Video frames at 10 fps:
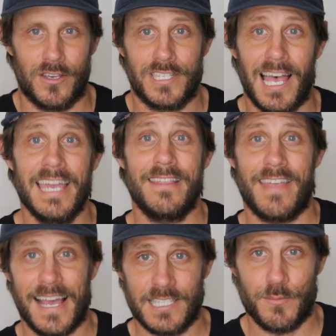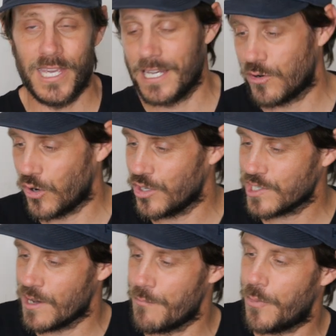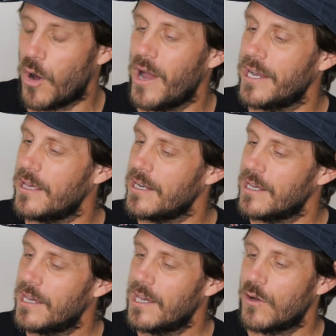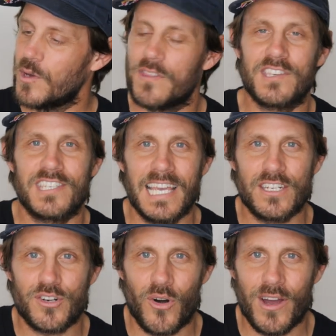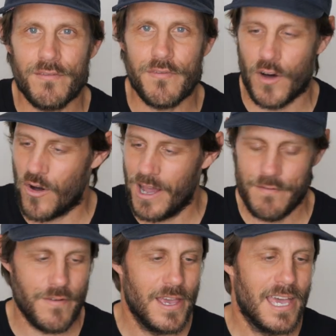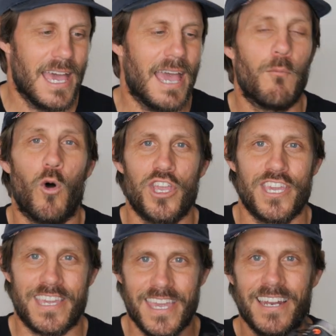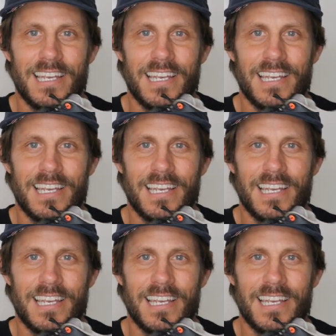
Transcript: take that Speedcross, combine it with the Scentsy Fit 5, and what you get